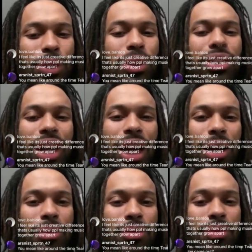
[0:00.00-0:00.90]
do your
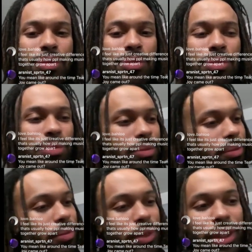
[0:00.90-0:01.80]
job.
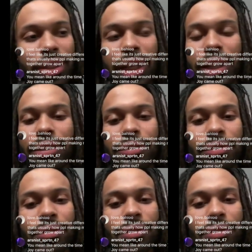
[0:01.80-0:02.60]
Just saying.